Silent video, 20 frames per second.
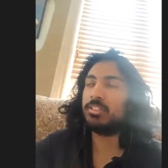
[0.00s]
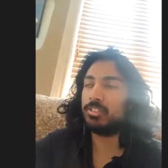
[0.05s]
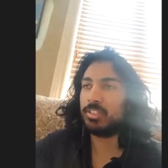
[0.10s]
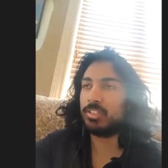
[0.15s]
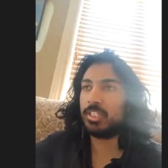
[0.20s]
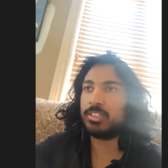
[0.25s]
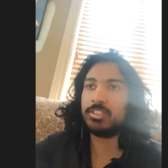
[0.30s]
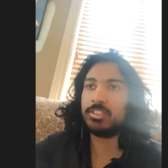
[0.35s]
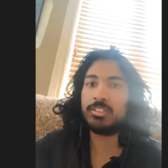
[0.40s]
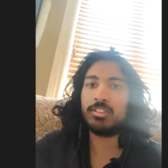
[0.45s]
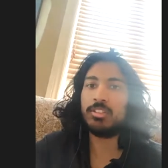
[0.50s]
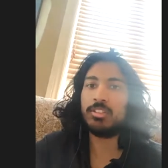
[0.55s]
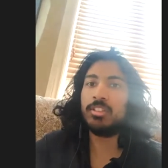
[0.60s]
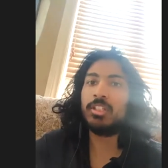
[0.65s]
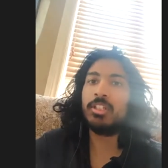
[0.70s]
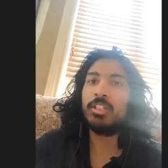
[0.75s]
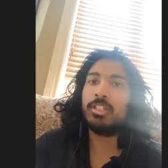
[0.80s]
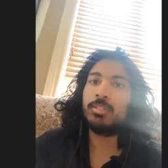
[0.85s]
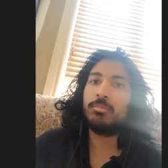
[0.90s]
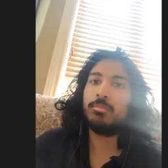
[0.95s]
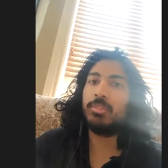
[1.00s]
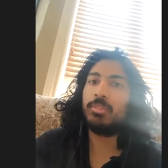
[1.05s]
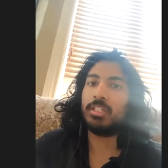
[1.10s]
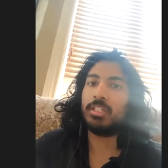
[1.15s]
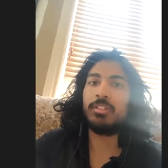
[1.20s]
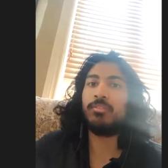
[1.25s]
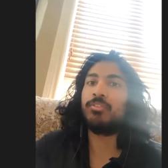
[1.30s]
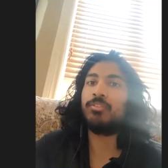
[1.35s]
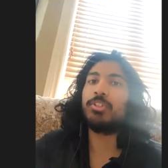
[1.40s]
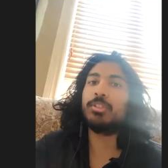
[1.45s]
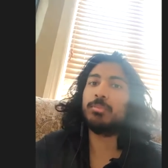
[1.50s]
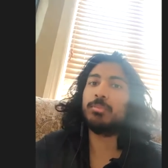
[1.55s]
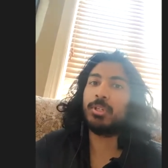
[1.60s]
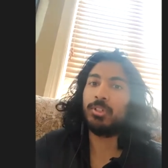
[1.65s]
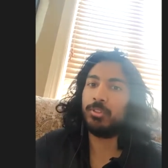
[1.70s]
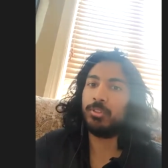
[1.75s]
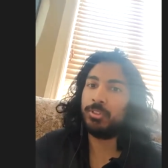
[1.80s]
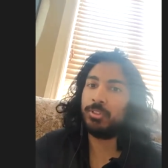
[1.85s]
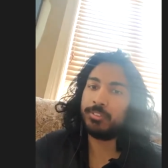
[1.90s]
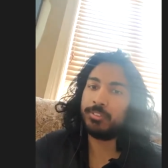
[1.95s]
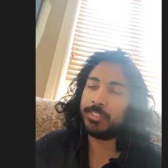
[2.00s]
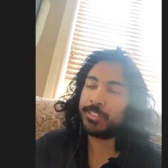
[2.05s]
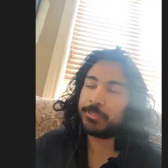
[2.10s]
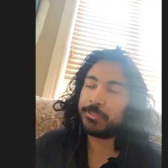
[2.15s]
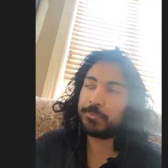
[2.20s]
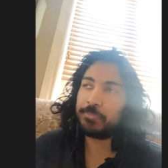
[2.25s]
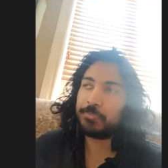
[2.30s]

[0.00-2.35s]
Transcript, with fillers: So that's like the first priority, right?